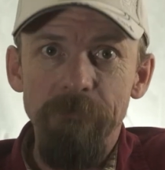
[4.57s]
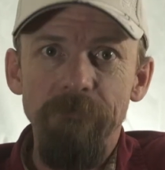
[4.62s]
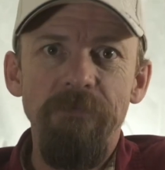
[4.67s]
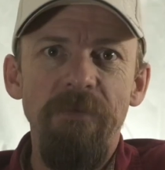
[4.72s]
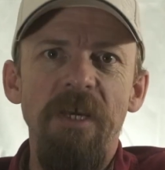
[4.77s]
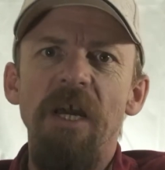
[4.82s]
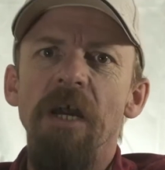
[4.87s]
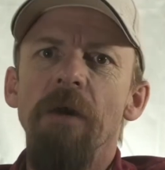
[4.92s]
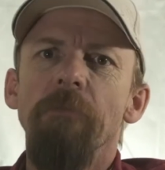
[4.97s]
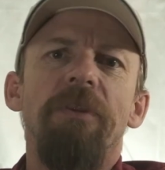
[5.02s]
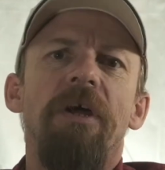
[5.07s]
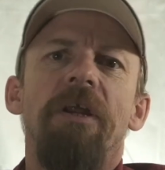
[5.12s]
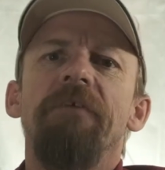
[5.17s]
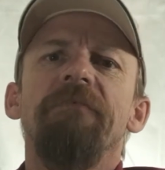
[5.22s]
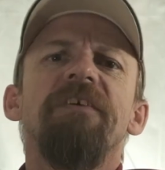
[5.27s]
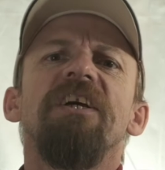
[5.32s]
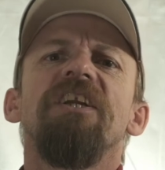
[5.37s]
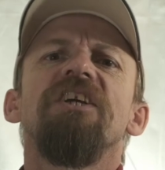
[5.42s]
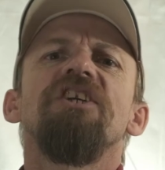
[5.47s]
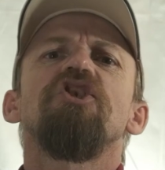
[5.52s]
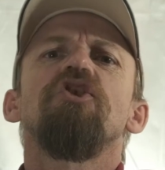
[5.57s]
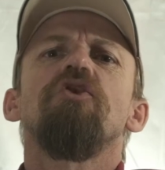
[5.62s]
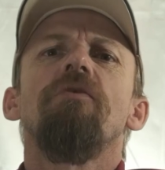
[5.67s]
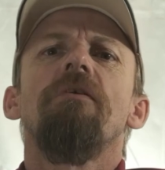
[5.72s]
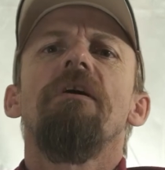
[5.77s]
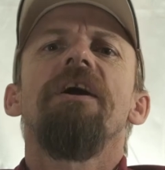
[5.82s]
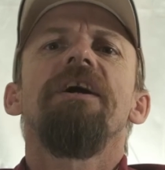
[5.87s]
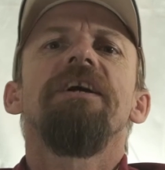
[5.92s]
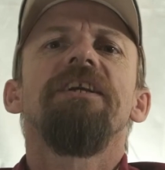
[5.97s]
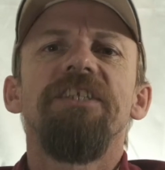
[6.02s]
I'm not even going to
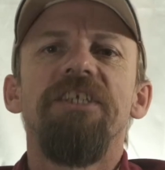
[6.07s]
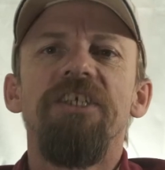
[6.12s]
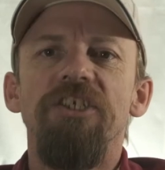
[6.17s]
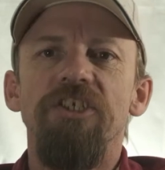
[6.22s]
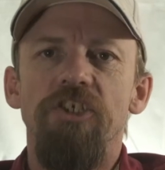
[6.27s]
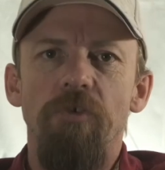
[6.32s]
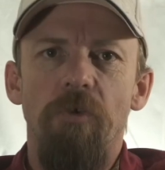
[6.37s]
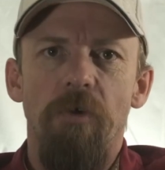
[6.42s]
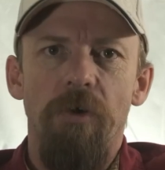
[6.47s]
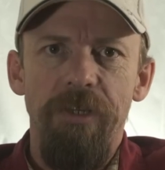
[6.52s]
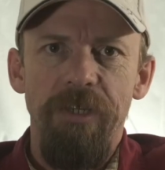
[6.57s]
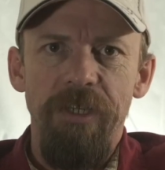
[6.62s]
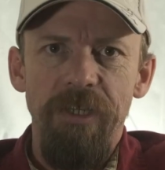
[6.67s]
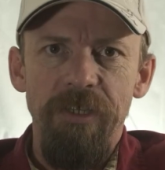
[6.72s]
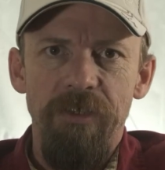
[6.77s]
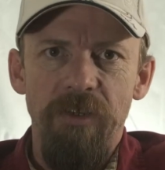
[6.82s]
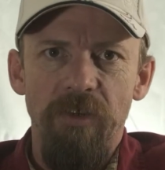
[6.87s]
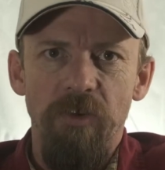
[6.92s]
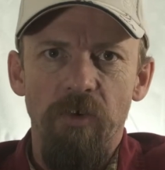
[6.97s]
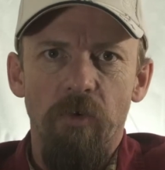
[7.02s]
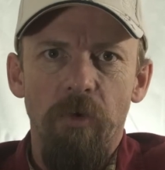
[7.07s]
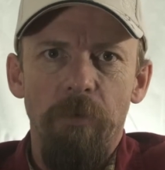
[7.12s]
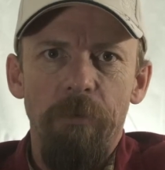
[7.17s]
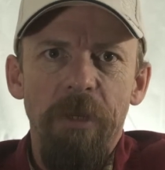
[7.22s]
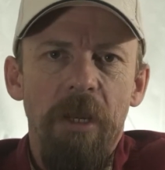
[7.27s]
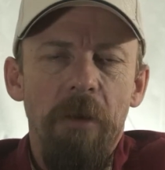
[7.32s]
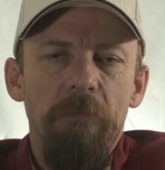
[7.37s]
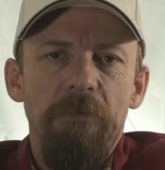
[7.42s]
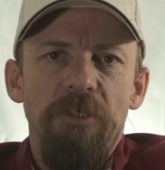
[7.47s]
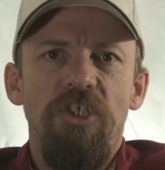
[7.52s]
try and teach you all you need to know to
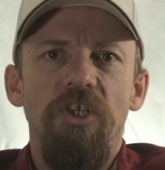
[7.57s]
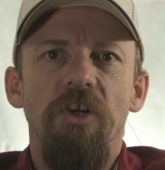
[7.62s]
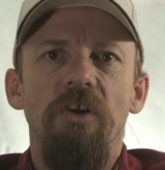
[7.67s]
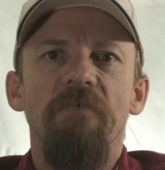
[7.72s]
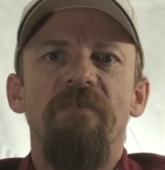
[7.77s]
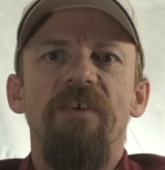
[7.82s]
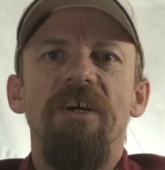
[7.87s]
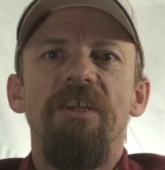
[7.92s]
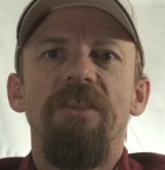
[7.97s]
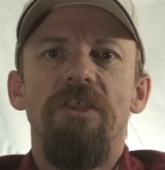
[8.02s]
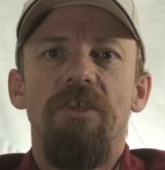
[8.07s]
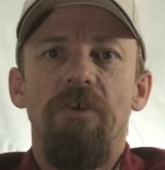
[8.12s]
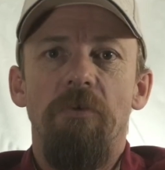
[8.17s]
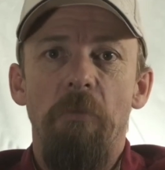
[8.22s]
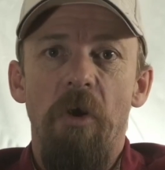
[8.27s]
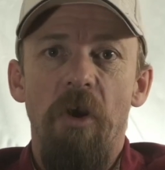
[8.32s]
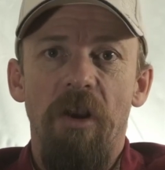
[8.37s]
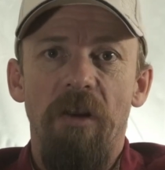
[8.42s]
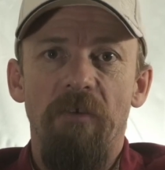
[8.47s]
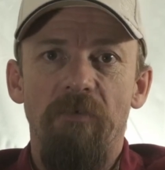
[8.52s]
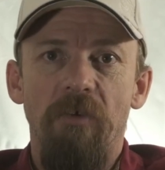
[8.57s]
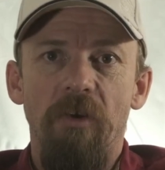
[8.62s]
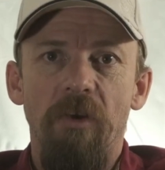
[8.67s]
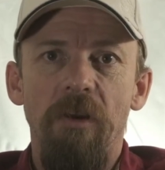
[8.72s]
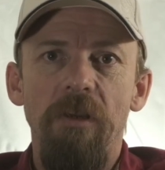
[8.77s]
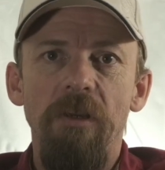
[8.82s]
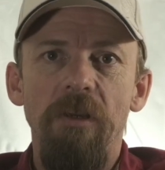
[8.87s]
become a certified thermographer.